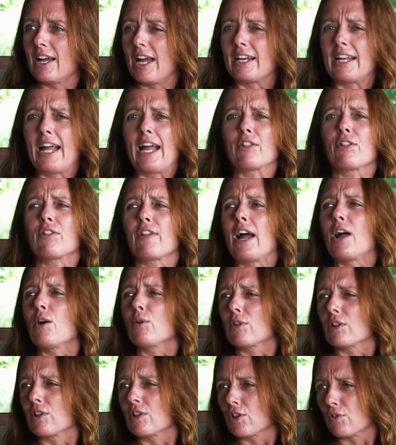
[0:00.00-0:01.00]
and had
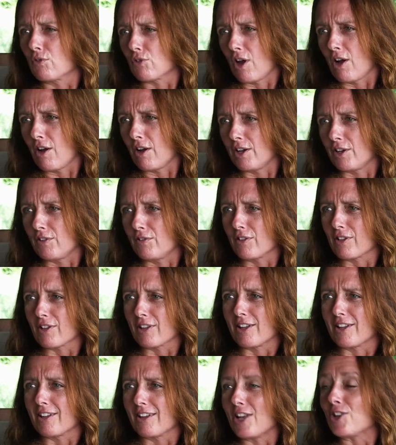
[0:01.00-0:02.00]
thousands of dives,
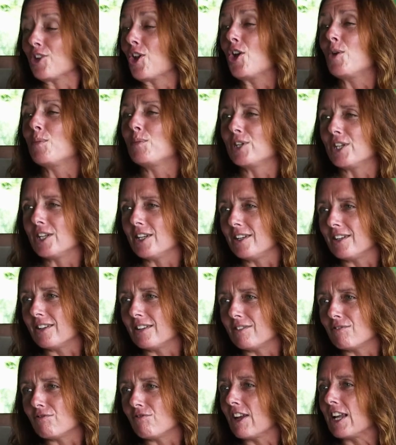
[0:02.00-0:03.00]
and nobody
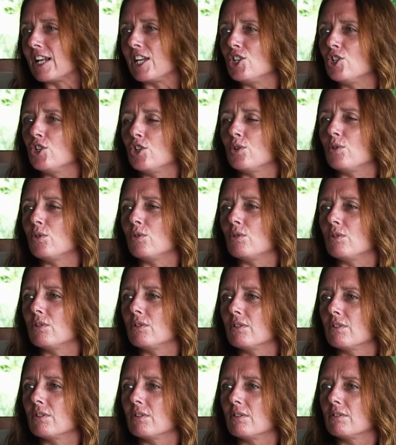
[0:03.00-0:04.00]
really knew
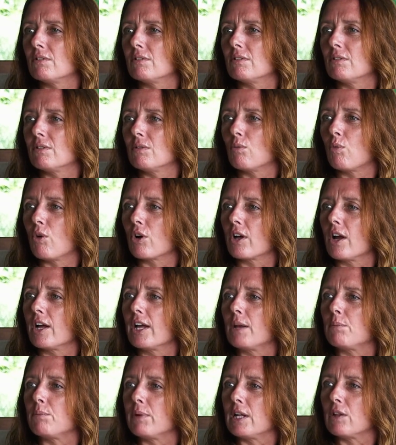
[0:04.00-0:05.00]
what I
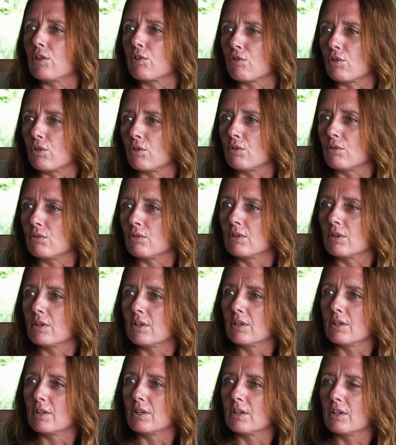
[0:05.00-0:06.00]
had been through
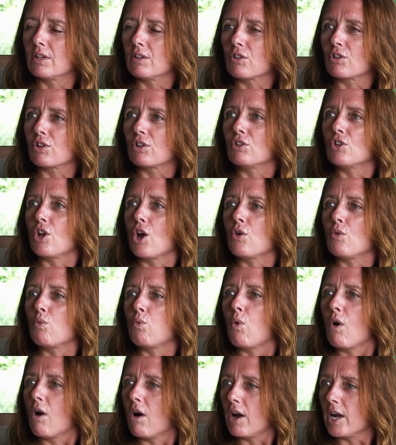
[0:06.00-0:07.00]
to know
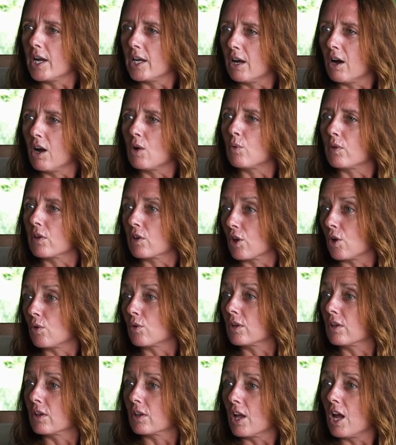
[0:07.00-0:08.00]
why I was so
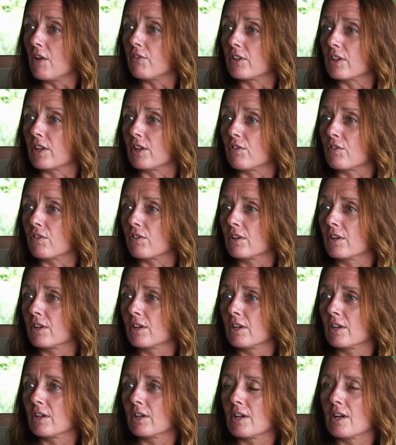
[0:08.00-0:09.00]
conservative.
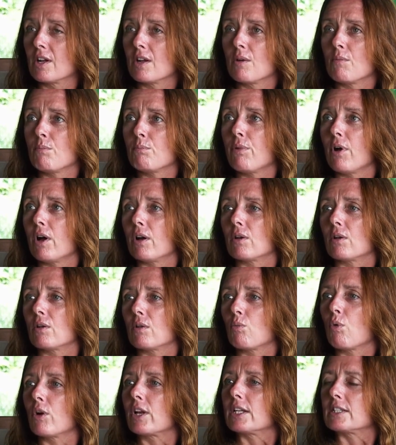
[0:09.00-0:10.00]
But
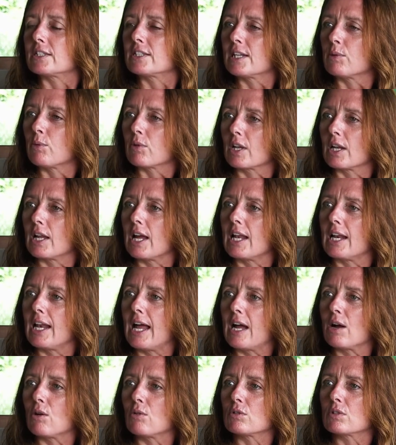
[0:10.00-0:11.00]
what it did was it
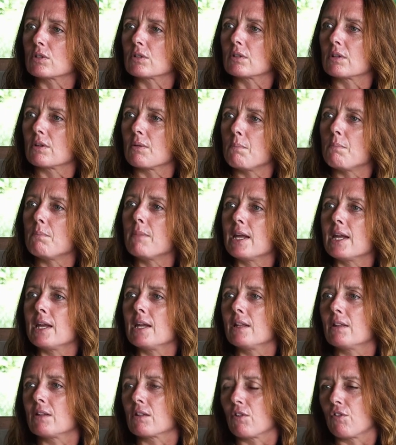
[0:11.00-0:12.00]
allowed
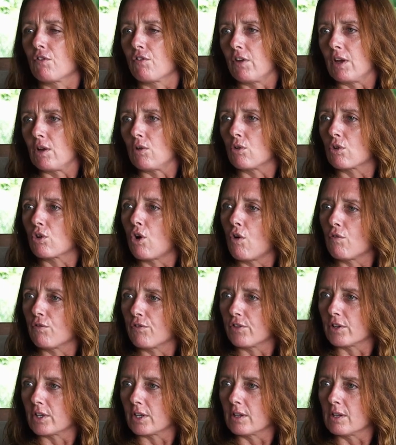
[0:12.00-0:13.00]
me to feel
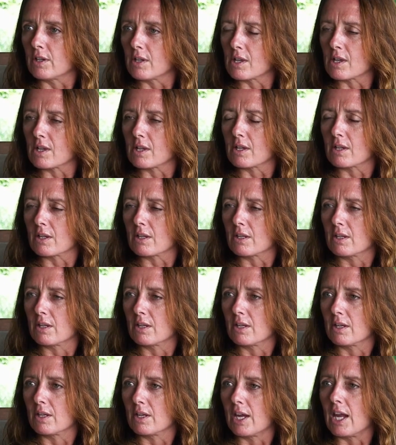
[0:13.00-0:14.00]
confidence
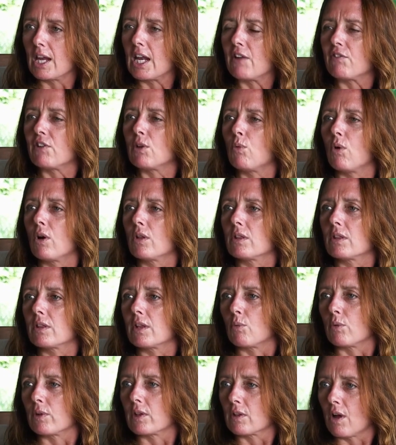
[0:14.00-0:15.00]
in everyone
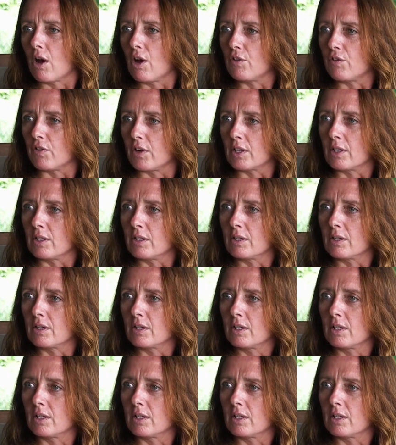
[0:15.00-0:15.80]
that was diving.